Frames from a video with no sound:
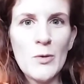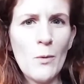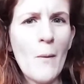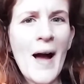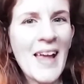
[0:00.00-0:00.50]

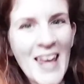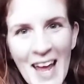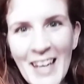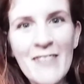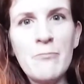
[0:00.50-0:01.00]
why can't
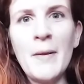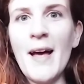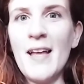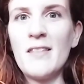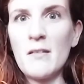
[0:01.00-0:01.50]
I give
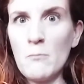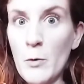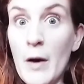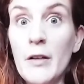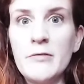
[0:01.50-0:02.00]
blood?
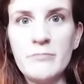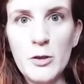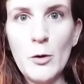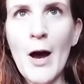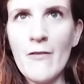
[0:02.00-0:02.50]
Well,
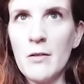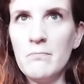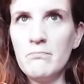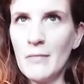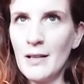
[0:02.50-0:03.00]
you have a
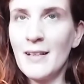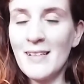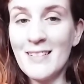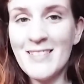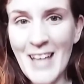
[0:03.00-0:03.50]

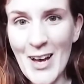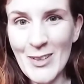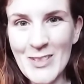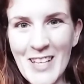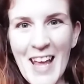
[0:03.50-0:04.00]
malignant
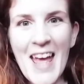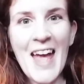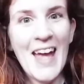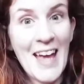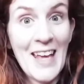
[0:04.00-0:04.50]
cells
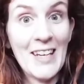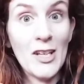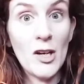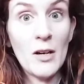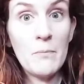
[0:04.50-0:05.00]

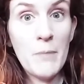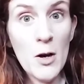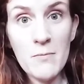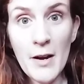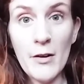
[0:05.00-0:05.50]
in your
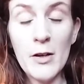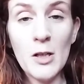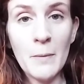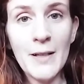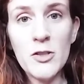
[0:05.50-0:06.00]
bone marrow, in
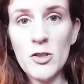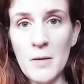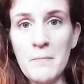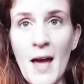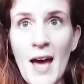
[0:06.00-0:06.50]
your
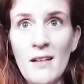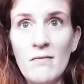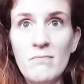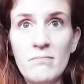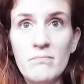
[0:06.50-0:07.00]
bloodstream, that,
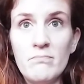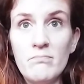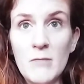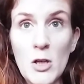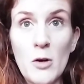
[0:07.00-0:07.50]

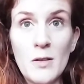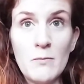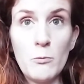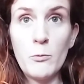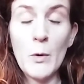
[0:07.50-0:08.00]
you know,
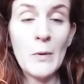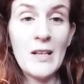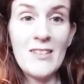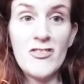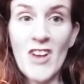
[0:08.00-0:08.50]
we want
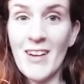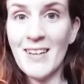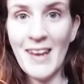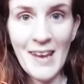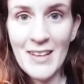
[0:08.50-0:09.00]
to
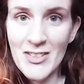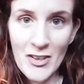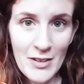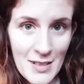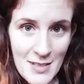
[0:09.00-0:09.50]
inject
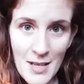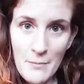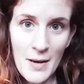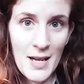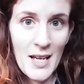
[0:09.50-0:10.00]
cancer into
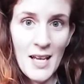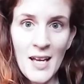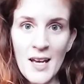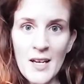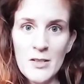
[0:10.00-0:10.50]
somebody.
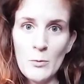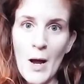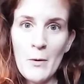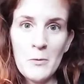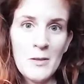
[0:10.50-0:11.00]

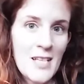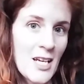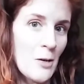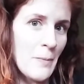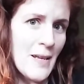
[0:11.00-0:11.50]
Why would we
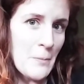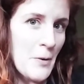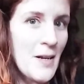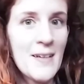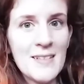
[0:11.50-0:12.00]
take your blood and
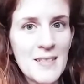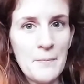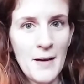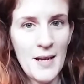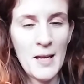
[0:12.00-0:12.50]
put it into
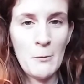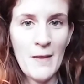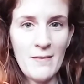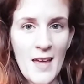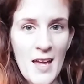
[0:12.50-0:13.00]
somebody
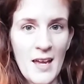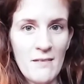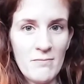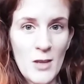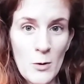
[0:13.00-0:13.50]
when
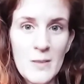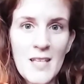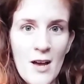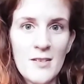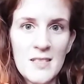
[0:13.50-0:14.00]
those
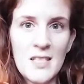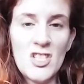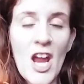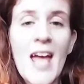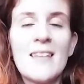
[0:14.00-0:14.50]
cells, the
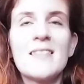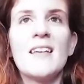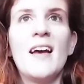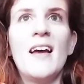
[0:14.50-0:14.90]
chance